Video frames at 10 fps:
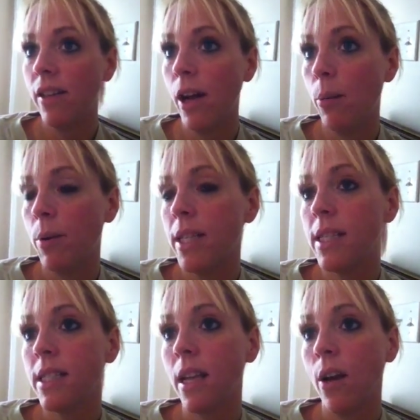help it.
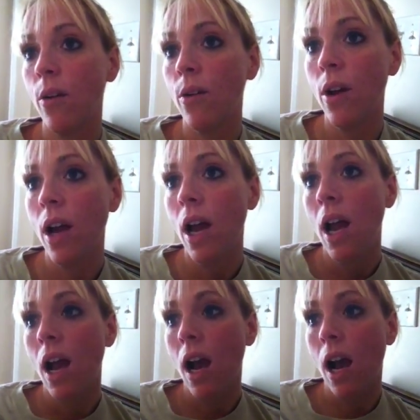So,
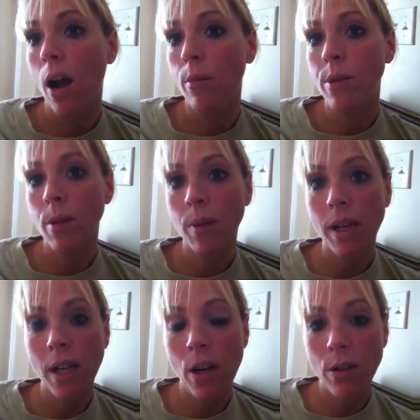so I'm going
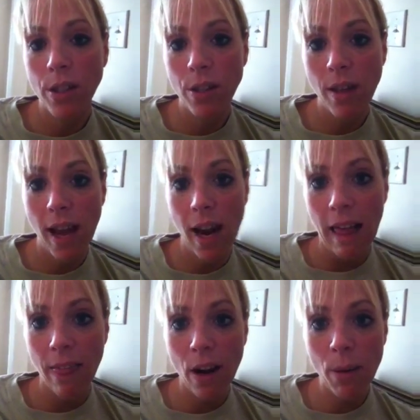to go and do that. I
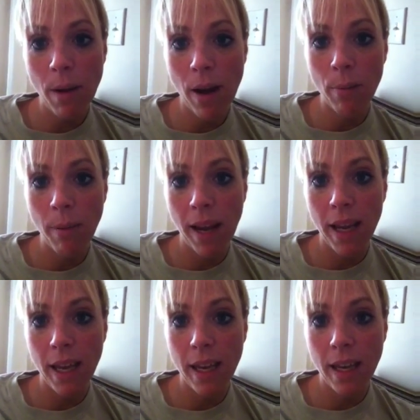thought about
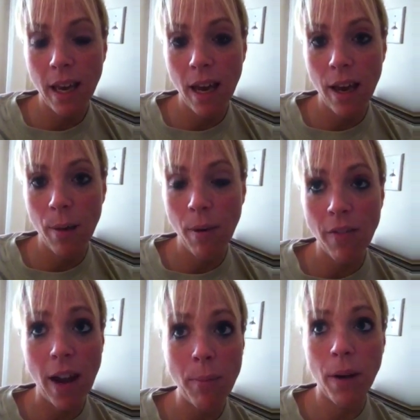making, I've
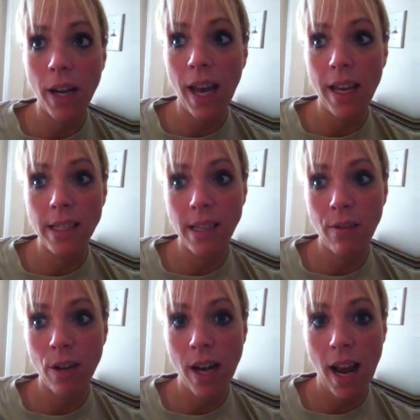had mug cakes
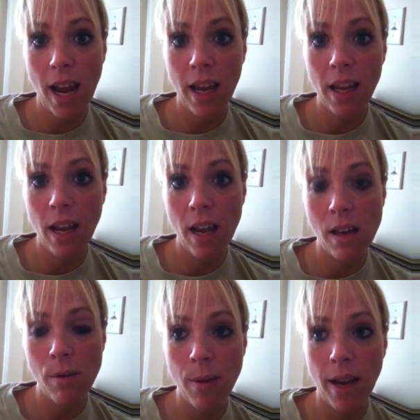every day,
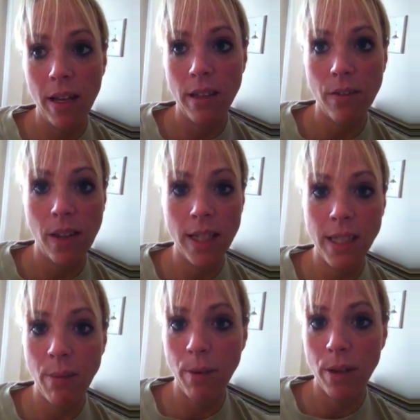and the
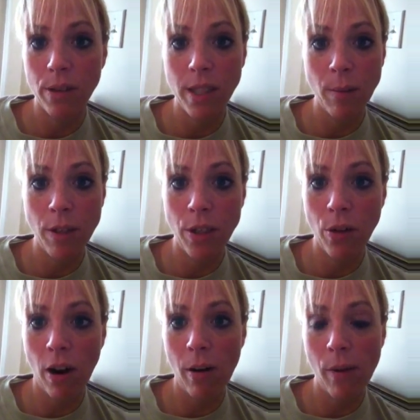flaxseed meal seem to do
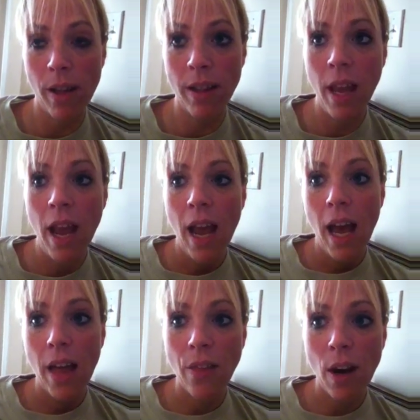great with.
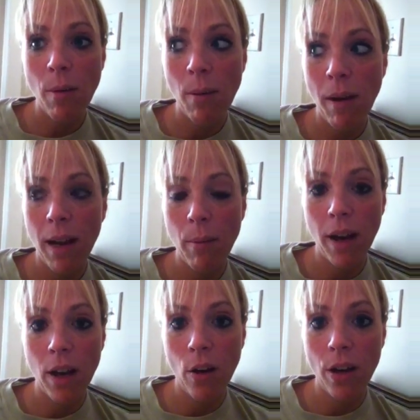I thought about making my
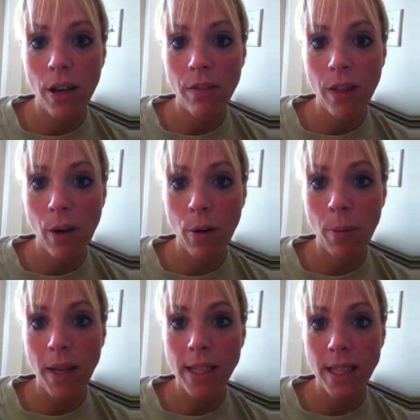coconut flour
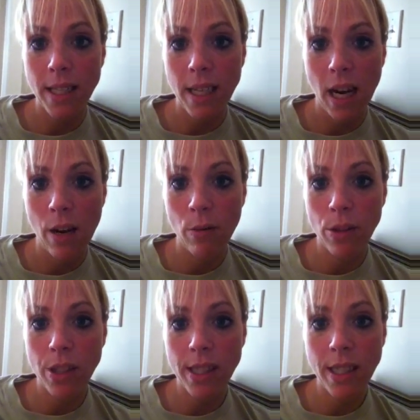pizza tonight. We'll
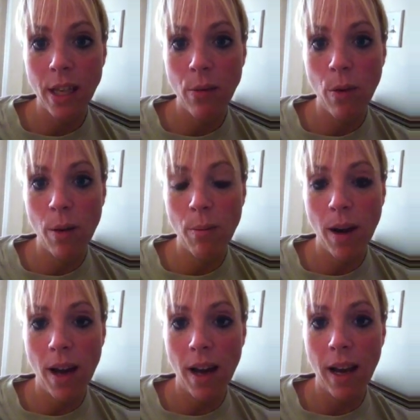just see what
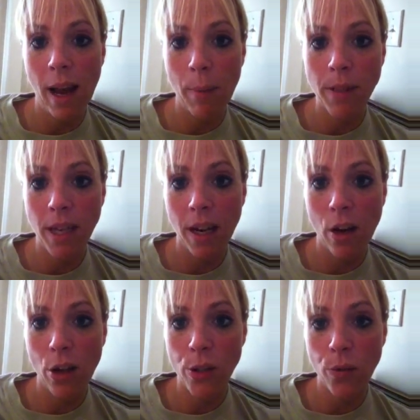my appetite
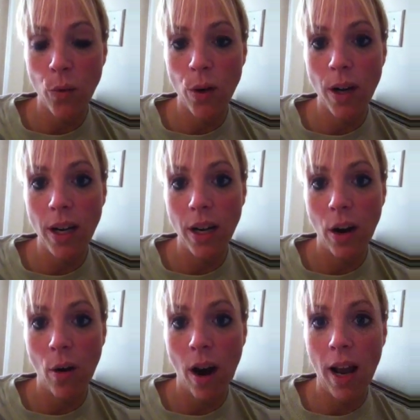calls for.
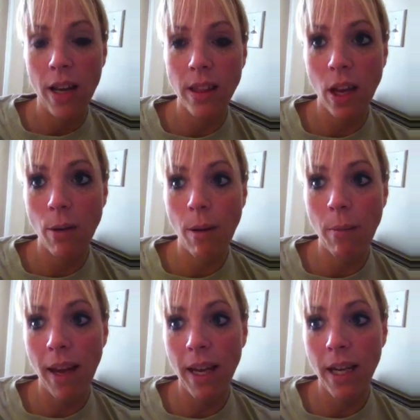I thought about
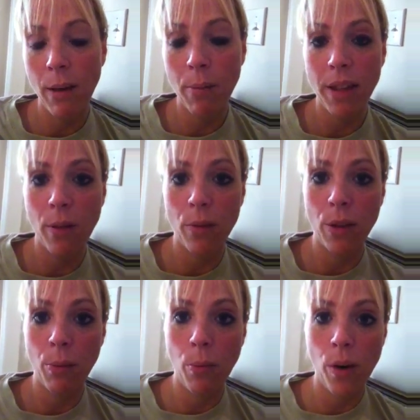making it, but then with
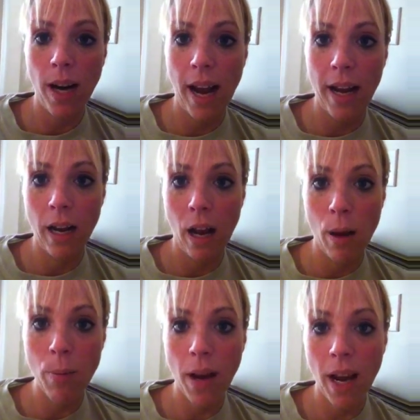the 0.8
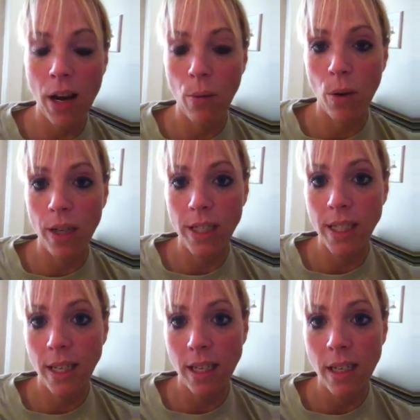up, I kind of wanted
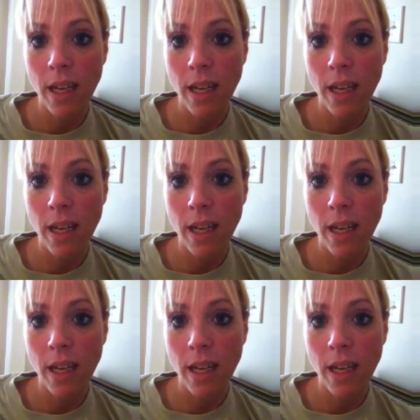to